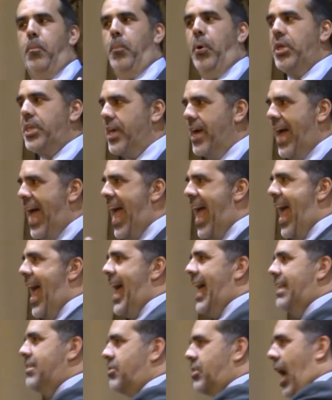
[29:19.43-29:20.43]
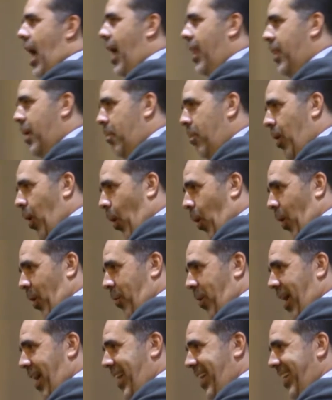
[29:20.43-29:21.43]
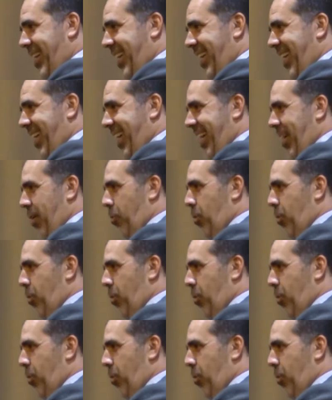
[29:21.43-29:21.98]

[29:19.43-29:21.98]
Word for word: Put your hands on them, Lord, right?